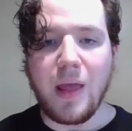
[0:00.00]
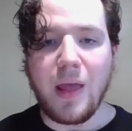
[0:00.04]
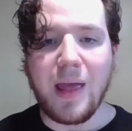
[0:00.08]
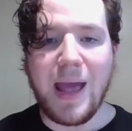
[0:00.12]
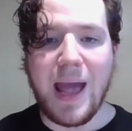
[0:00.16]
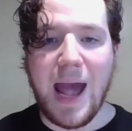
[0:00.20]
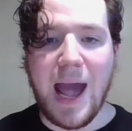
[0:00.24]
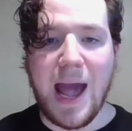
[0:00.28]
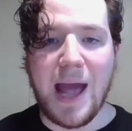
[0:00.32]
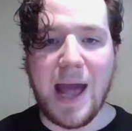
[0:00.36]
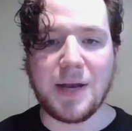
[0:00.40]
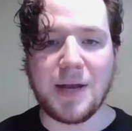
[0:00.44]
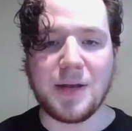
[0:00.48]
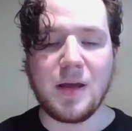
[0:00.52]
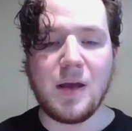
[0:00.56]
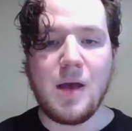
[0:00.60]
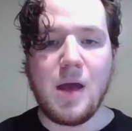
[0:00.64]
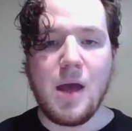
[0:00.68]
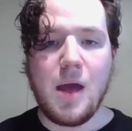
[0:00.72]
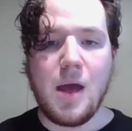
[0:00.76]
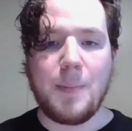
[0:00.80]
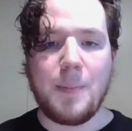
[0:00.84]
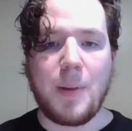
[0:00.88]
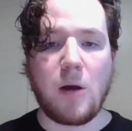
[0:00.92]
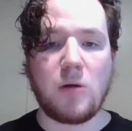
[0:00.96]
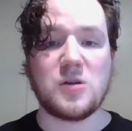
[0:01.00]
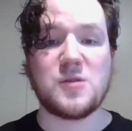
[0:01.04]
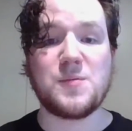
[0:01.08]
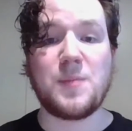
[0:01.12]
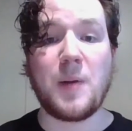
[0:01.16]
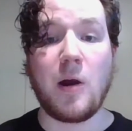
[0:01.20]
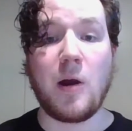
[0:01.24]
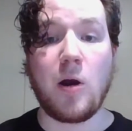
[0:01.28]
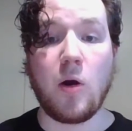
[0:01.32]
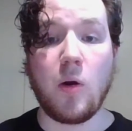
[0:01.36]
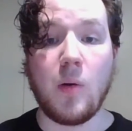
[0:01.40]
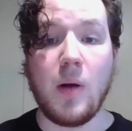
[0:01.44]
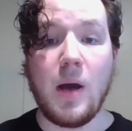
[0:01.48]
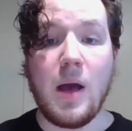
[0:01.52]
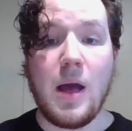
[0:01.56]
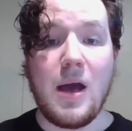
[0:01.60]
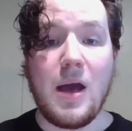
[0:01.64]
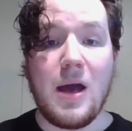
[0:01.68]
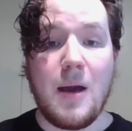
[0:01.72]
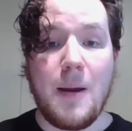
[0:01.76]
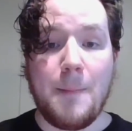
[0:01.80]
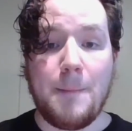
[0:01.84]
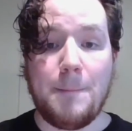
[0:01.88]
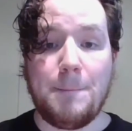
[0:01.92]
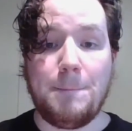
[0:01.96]
And Perospero
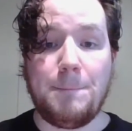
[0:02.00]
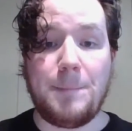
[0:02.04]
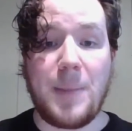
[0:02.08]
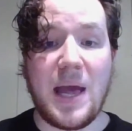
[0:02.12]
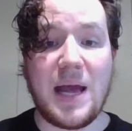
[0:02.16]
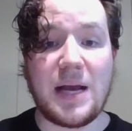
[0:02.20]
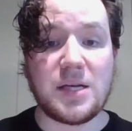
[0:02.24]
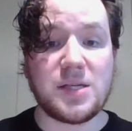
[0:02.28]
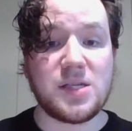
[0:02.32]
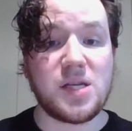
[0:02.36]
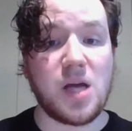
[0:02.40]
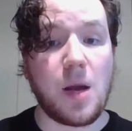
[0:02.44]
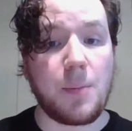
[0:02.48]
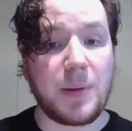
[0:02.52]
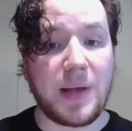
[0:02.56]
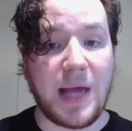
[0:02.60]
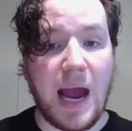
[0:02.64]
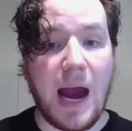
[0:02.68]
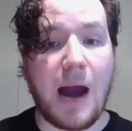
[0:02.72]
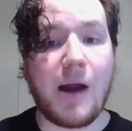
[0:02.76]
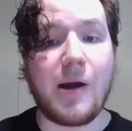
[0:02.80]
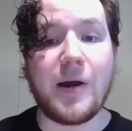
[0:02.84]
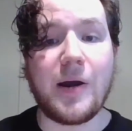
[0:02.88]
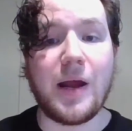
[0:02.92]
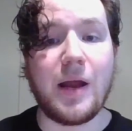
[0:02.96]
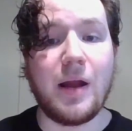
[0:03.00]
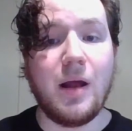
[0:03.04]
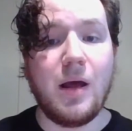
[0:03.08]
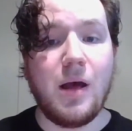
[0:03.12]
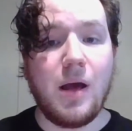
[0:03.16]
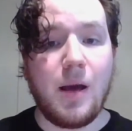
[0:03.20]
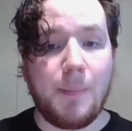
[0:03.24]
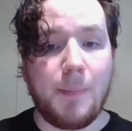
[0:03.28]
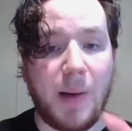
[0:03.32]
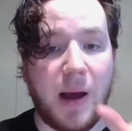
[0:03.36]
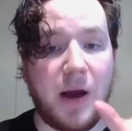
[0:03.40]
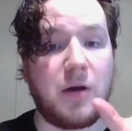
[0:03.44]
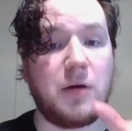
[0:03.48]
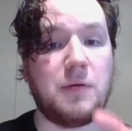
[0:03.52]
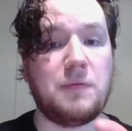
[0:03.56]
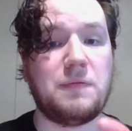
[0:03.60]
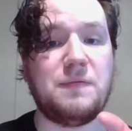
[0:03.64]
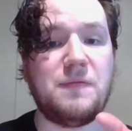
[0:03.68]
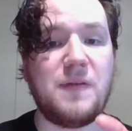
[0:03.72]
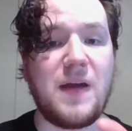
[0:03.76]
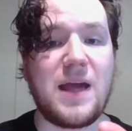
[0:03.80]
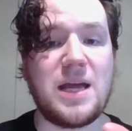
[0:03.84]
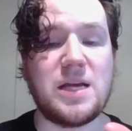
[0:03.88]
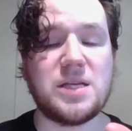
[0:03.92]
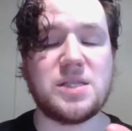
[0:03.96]
picks up Carrot by her
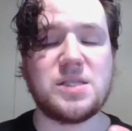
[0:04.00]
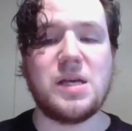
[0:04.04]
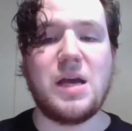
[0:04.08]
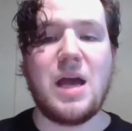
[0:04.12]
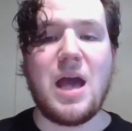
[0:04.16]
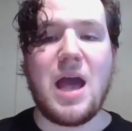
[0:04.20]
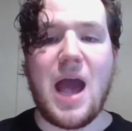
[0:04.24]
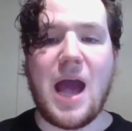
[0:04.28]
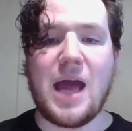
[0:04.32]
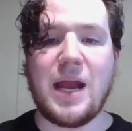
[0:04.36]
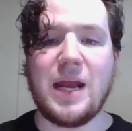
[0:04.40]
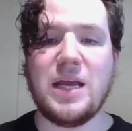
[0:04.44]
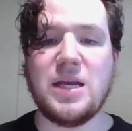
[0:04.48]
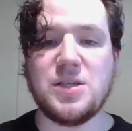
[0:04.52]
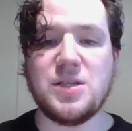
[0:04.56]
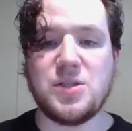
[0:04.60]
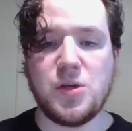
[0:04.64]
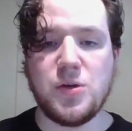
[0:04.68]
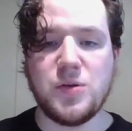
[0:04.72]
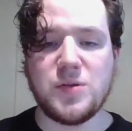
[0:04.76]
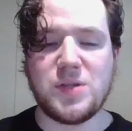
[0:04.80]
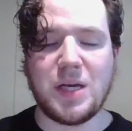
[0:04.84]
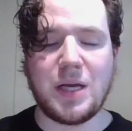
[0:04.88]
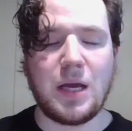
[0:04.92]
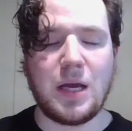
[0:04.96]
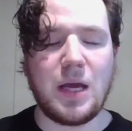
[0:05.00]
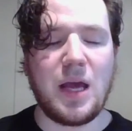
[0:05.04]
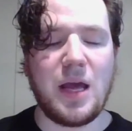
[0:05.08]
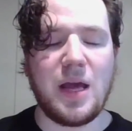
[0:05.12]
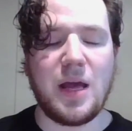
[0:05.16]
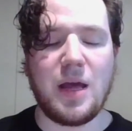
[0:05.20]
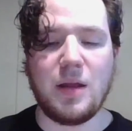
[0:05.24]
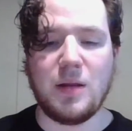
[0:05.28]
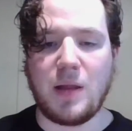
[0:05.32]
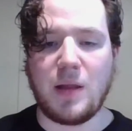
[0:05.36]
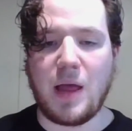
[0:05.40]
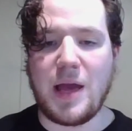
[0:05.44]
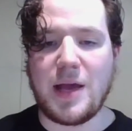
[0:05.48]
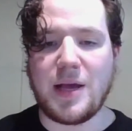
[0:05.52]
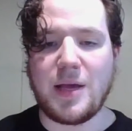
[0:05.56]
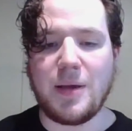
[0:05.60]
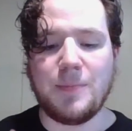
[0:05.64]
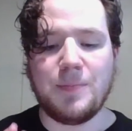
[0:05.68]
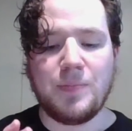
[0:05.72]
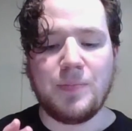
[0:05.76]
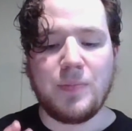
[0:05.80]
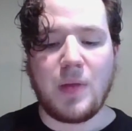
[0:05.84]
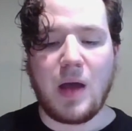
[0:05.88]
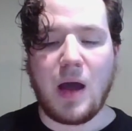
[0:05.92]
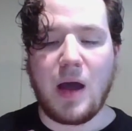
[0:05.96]
face, and he's using, like,
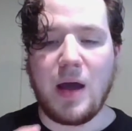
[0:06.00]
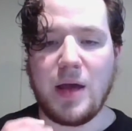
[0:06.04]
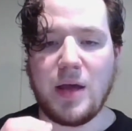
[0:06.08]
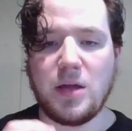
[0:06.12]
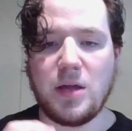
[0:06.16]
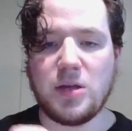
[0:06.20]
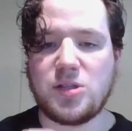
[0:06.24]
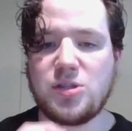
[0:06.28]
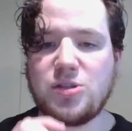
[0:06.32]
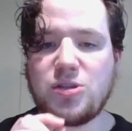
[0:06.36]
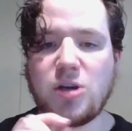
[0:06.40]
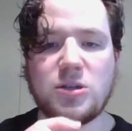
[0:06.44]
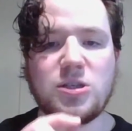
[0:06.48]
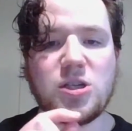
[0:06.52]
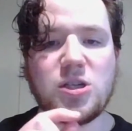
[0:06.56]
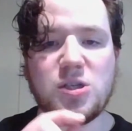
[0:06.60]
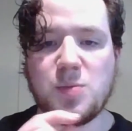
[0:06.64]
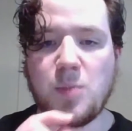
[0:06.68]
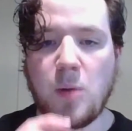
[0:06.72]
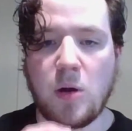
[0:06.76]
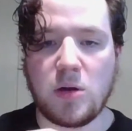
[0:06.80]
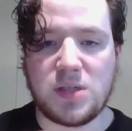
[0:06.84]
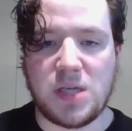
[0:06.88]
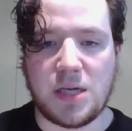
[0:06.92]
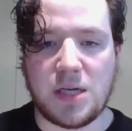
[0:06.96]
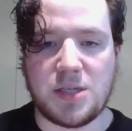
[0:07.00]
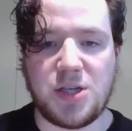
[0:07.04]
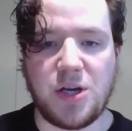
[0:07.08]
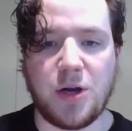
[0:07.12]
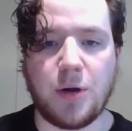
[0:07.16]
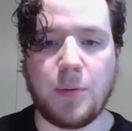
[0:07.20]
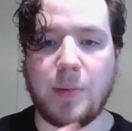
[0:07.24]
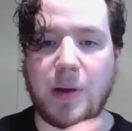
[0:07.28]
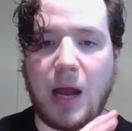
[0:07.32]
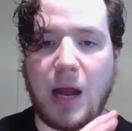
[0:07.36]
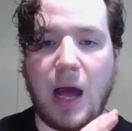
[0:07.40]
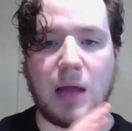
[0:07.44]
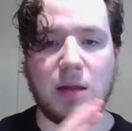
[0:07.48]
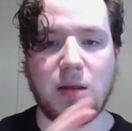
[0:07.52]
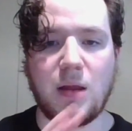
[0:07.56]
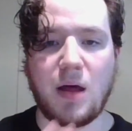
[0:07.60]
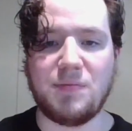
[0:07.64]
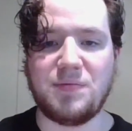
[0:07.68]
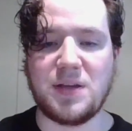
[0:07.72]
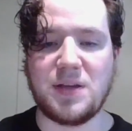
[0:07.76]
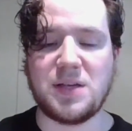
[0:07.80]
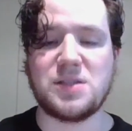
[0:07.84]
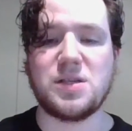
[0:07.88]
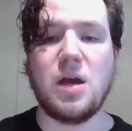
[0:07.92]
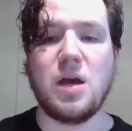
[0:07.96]
such a small touch here, but I love
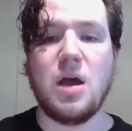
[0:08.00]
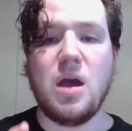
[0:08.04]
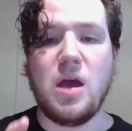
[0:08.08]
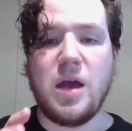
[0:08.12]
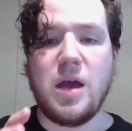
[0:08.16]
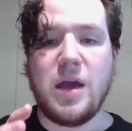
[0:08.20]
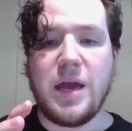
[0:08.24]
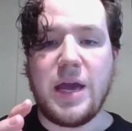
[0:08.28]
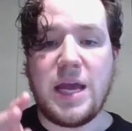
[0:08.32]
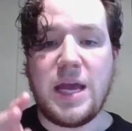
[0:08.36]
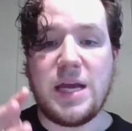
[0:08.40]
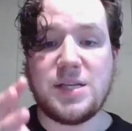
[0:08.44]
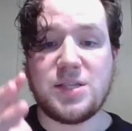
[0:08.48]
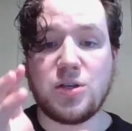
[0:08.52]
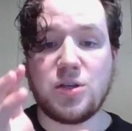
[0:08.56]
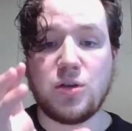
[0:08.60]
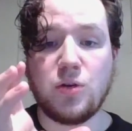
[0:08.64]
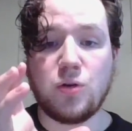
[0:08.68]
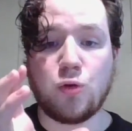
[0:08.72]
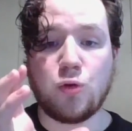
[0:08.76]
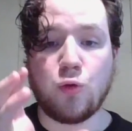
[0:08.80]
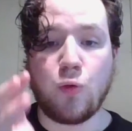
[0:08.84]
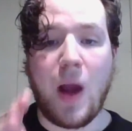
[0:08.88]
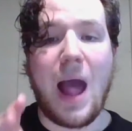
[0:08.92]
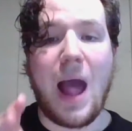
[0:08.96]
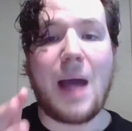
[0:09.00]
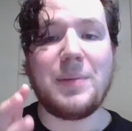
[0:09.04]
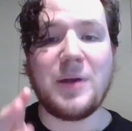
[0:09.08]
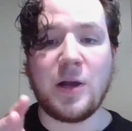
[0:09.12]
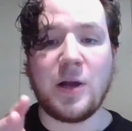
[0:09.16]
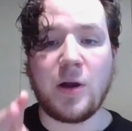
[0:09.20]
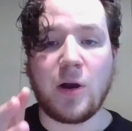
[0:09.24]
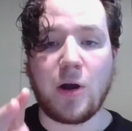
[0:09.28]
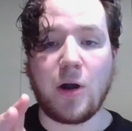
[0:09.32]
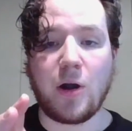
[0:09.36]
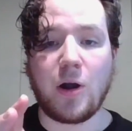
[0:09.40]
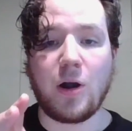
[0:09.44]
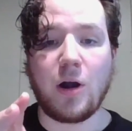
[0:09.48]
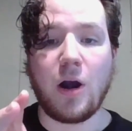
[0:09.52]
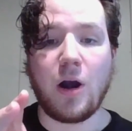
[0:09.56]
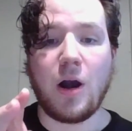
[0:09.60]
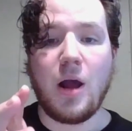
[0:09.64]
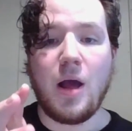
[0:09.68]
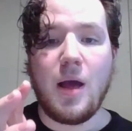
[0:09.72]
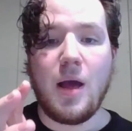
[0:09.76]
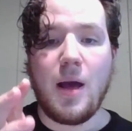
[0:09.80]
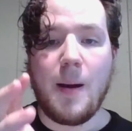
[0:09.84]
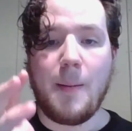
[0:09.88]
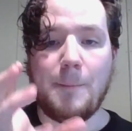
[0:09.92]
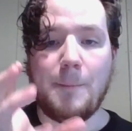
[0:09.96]
this. He's grabbing her
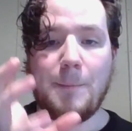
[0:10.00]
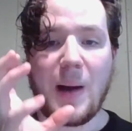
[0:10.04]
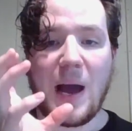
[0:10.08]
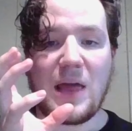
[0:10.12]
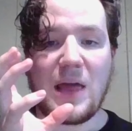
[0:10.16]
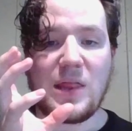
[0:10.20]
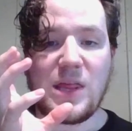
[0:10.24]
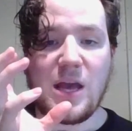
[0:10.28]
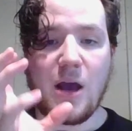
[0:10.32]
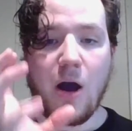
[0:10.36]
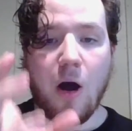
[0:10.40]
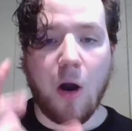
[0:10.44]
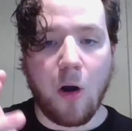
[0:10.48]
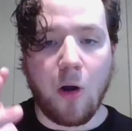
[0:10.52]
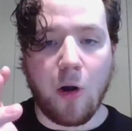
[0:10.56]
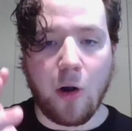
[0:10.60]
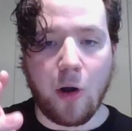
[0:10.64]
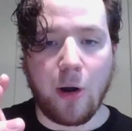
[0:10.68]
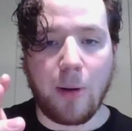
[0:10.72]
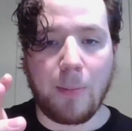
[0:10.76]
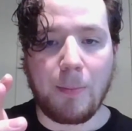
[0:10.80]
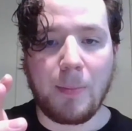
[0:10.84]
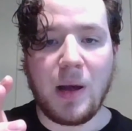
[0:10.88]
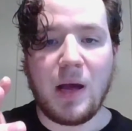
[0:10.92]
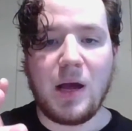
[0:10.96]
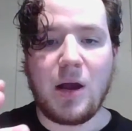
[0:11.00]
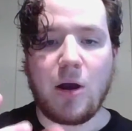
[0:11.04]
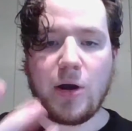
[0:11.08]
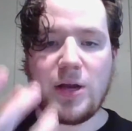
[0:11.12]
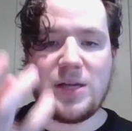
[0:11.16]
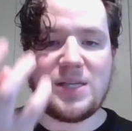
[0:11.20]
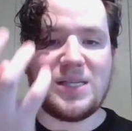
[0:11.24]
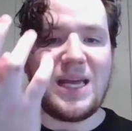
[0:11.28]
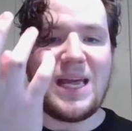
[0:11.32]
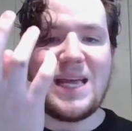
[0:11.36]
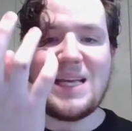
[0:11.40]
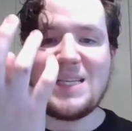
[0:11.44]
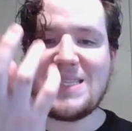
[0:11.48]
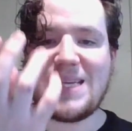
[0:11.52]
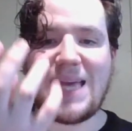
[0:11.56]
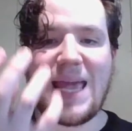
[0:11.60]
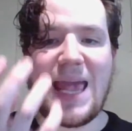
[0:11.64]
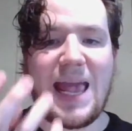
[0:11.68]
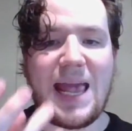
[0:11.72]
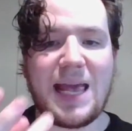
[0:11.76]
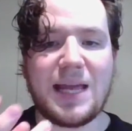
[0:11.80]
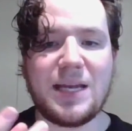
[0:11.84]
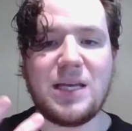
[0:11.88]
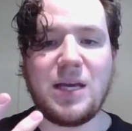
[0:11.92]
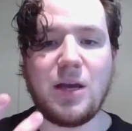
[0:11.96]
by the arm, his
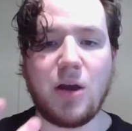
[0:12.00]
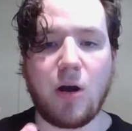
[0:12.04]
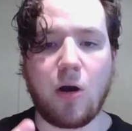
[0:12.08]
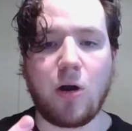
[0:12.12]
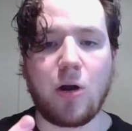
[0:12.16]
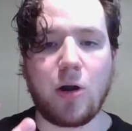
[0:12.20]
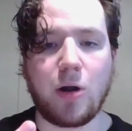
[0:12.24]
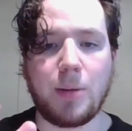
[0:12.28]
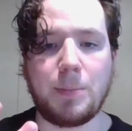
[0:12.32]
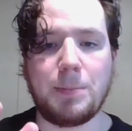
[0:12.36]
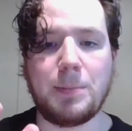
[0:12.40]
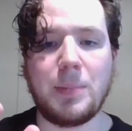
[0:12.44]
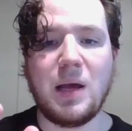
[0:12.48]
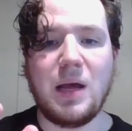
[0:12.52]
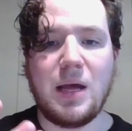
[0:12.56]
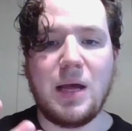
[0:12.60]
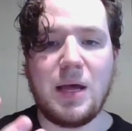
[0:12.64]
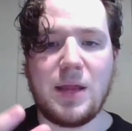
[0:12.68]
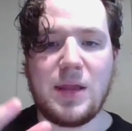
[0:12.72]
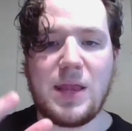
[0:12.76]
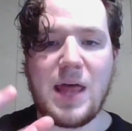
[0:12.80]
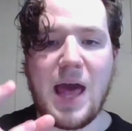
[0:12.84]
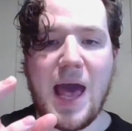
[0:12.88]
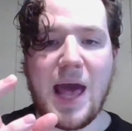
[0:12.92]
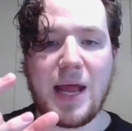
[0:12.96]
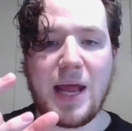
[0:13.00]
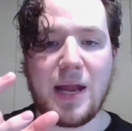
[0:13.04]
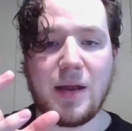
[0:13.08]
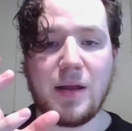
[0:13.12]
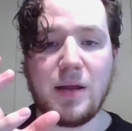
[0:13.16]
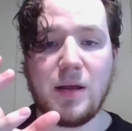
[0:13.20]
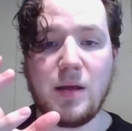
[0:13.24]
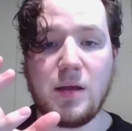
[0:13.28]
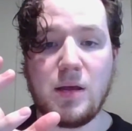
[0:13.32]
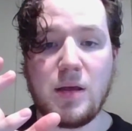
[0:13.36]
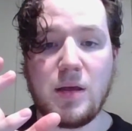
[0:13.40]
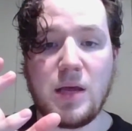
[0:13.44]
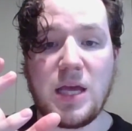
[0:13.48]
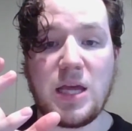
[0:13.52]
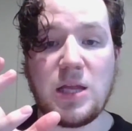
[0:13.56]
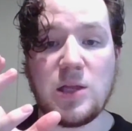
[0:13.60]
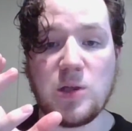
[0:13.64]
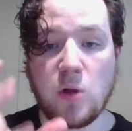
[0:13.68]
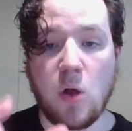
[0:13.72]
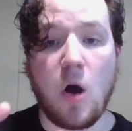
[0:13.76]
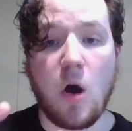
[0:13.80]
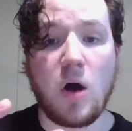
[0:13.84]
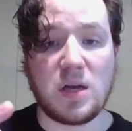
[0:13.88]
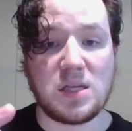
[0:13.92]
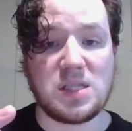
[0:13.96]
candy arm that he
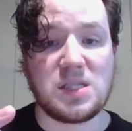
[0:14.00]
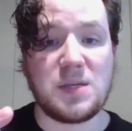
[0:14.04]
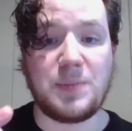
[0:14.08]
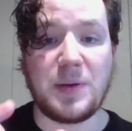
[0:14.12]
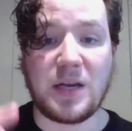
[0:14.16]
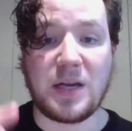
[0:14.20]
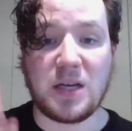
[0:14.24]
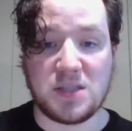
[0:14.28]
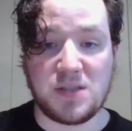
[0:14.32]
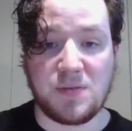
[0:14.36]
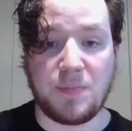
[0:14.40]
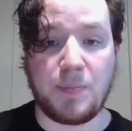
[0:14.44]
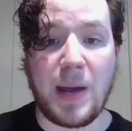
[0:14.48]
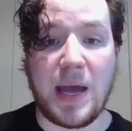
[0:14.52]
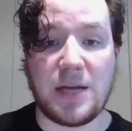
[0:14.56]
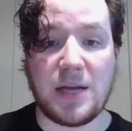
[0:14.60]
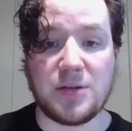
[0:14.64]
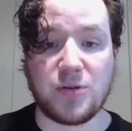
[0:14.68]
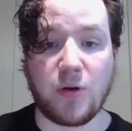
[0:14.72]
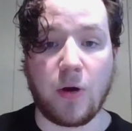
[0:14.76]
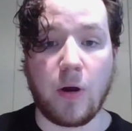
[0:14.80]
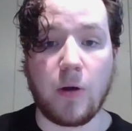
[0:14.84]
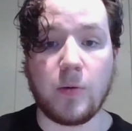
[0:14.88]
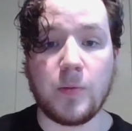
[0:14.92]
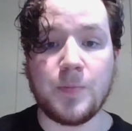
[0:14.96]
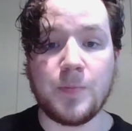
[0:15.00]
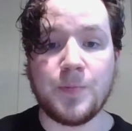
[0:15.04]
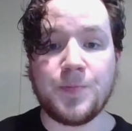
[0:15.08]
lost because of Pedro.